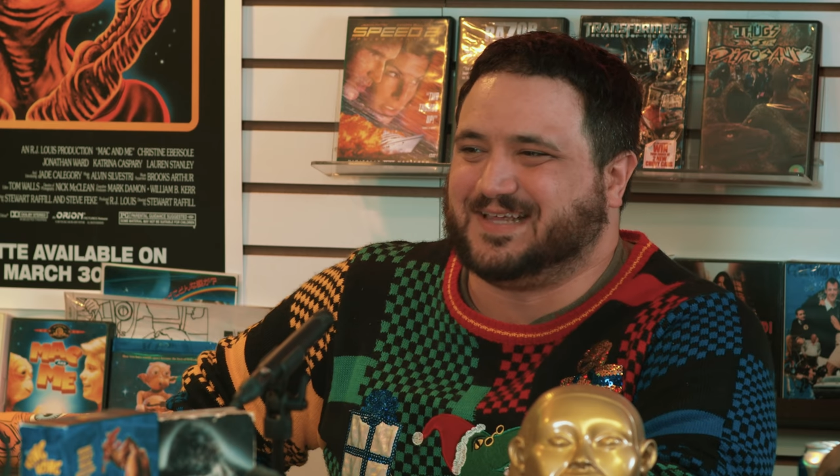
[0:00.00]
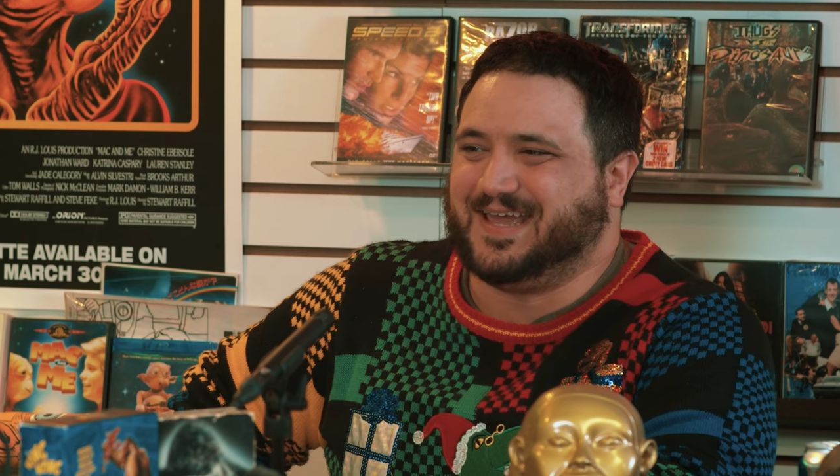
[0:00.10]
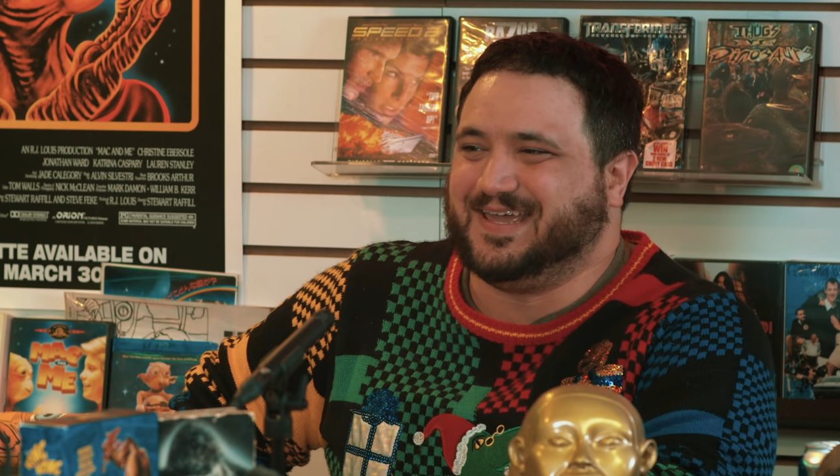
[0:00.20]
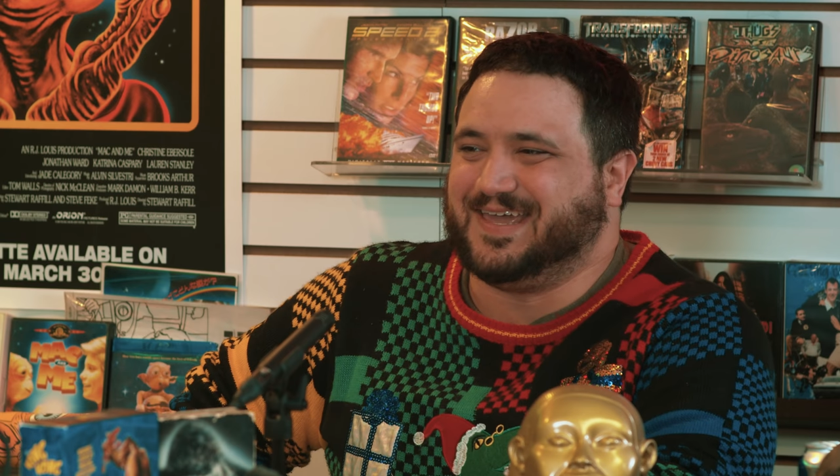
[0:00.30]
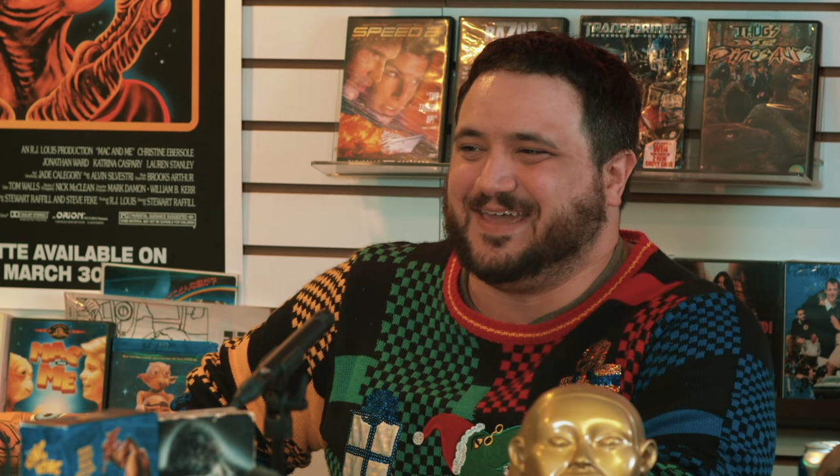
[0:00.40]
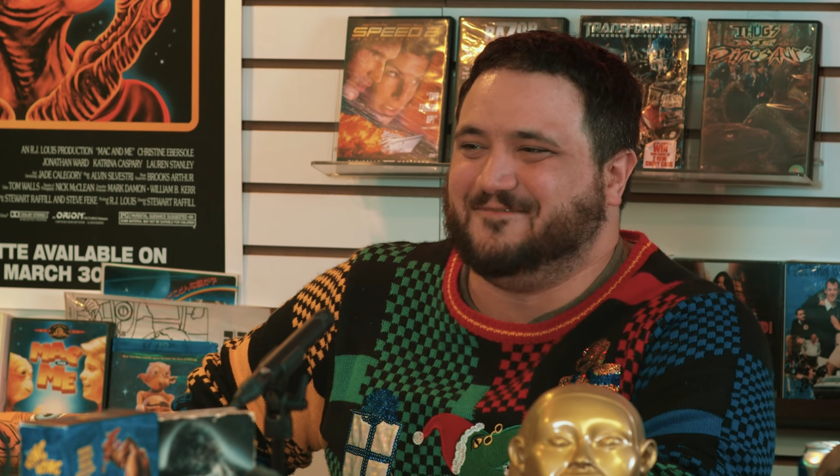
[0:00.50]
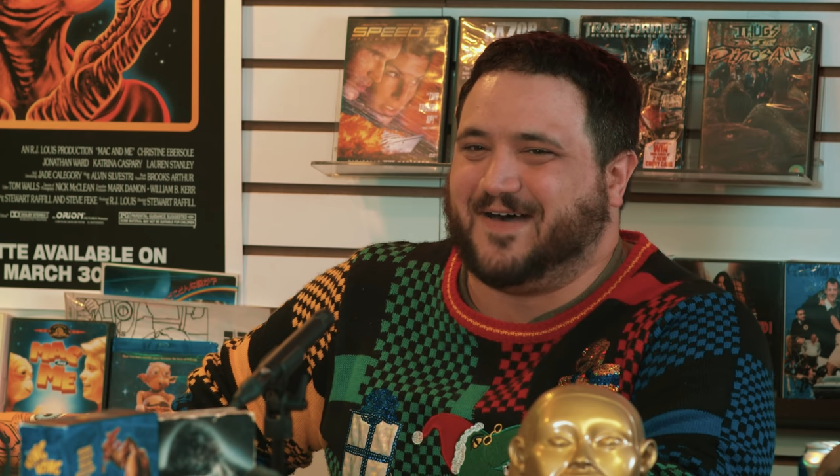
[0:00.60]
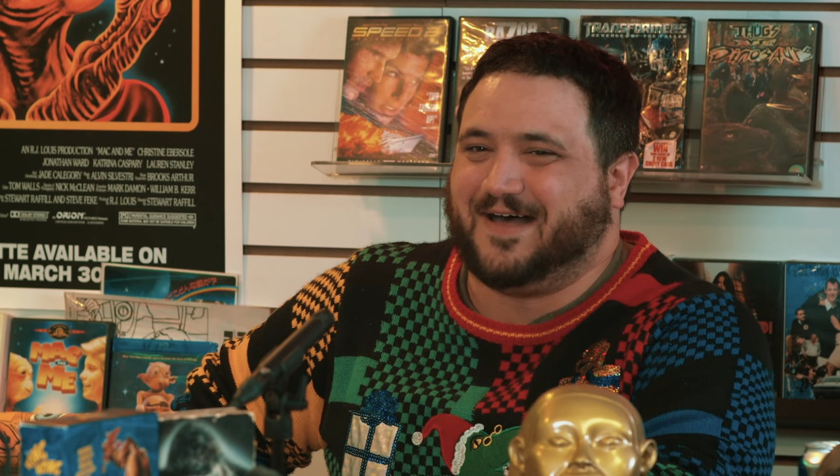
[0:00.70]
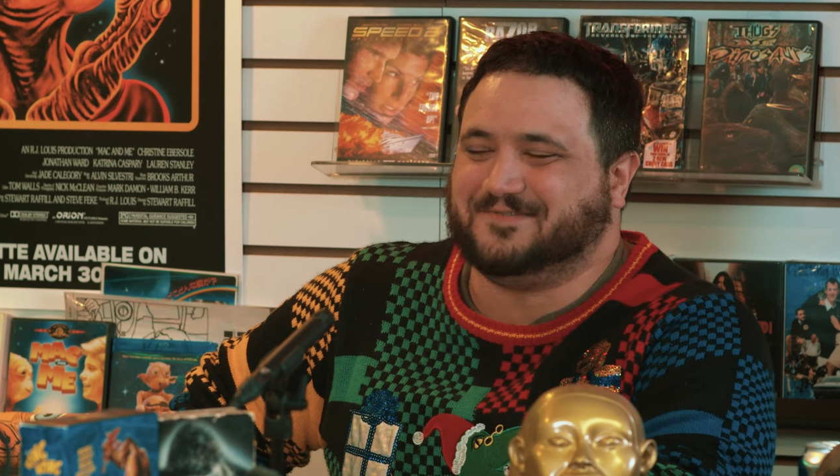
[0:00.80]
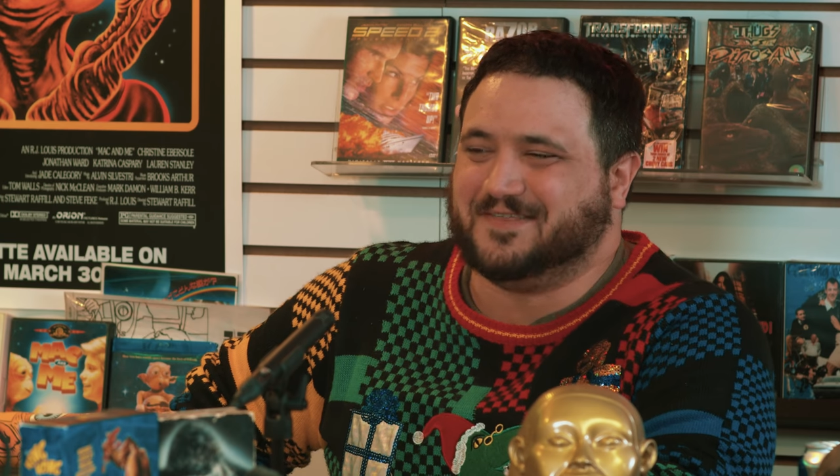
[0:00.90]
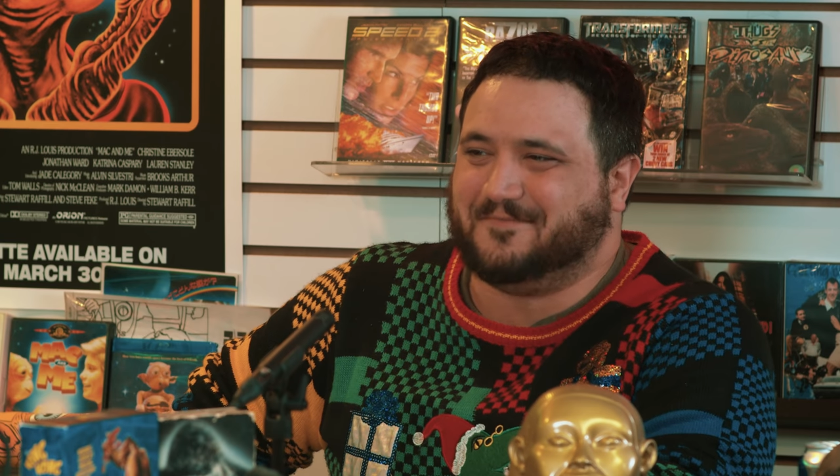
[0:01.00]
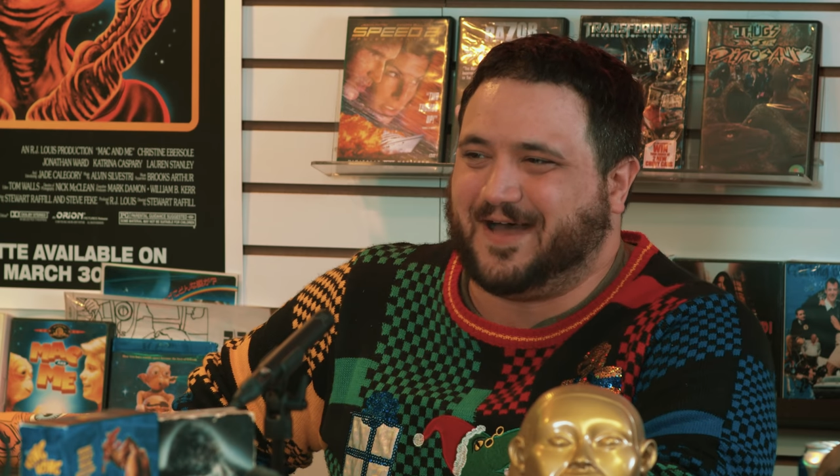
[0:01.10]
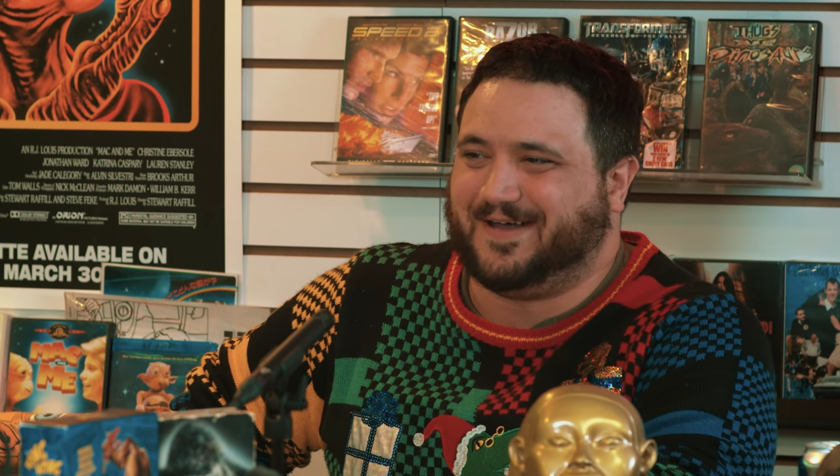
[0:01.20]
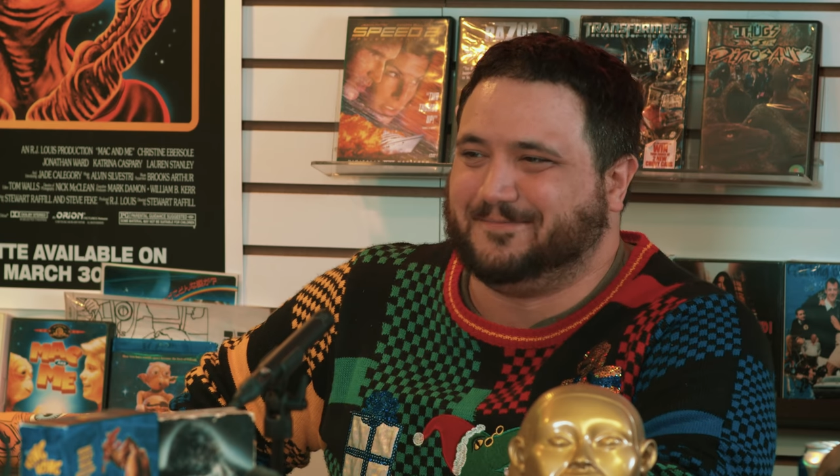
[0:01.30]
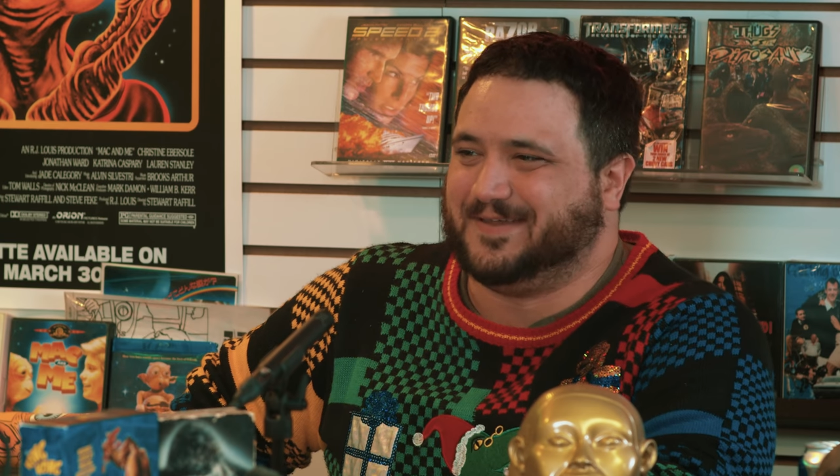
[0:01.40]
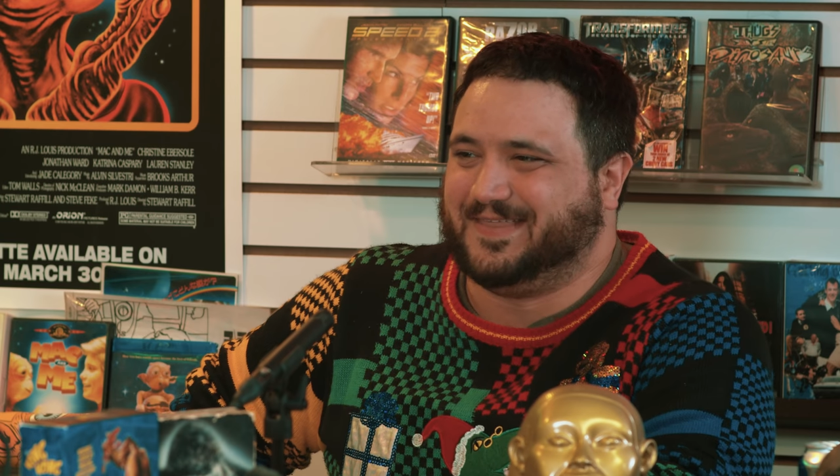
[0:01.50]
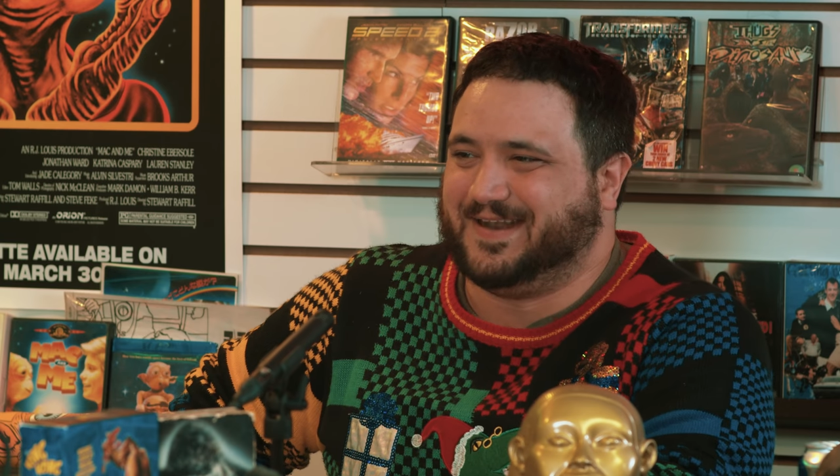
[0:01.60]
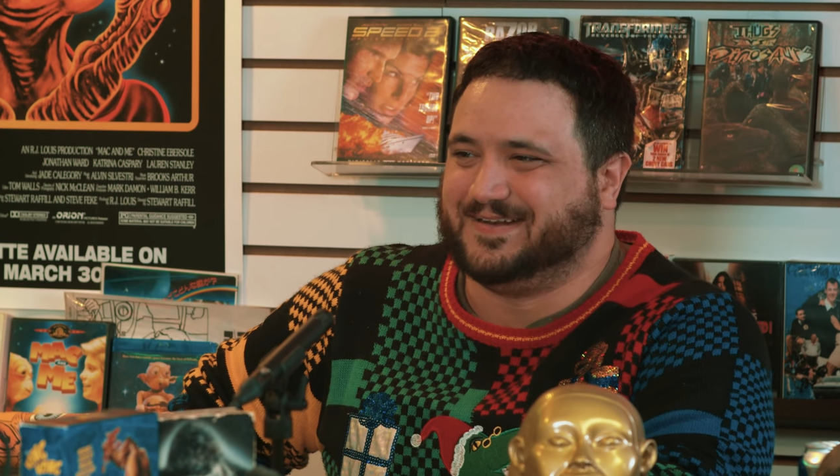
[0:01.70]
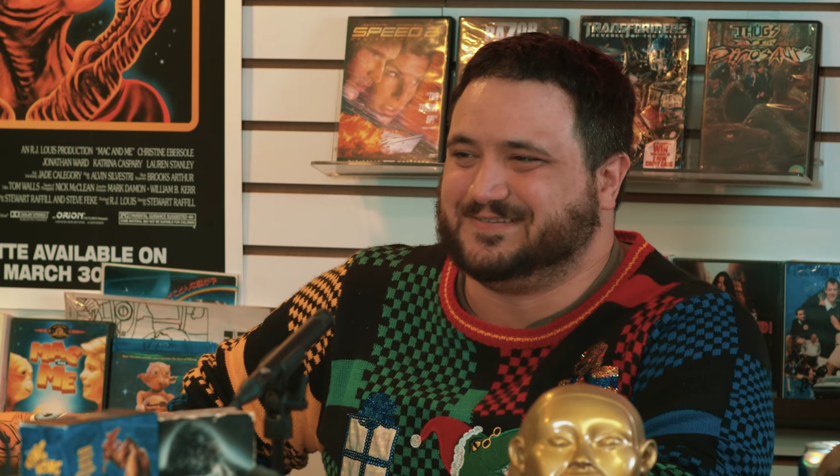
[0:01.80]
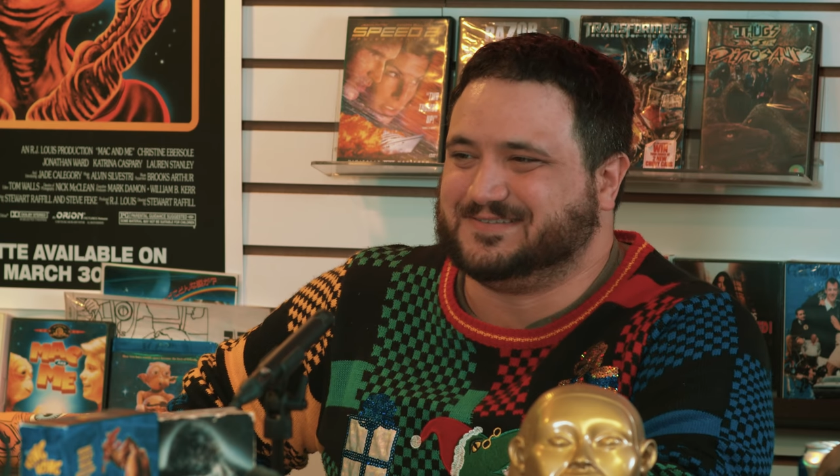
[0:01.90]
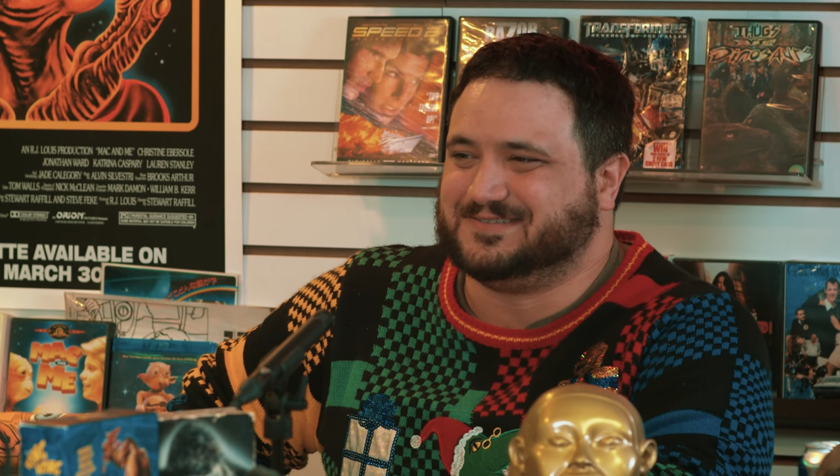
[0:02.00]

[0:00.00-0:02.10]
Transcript: like involved in the mob and then